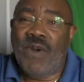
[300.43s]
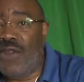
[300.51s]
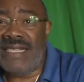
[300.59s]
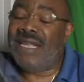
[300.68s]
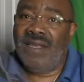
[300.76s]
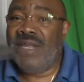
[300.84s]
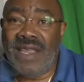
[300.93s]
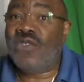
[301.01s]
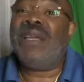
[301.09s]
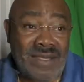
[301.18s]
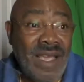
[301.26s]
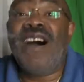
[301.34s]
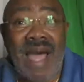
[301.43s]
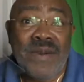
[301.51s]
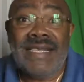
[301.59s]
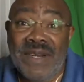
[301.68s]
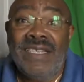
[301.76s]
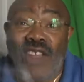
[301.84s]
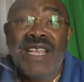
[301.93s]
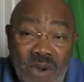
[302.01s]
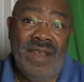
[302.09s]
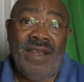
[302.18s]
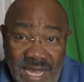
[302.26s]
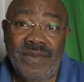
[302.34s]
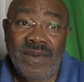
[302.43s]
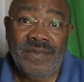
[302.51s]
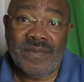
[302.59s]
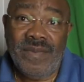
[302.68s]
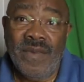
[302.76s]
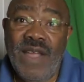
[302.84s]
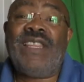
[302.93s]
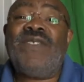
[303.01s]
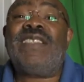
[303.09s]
a finished prototype. That's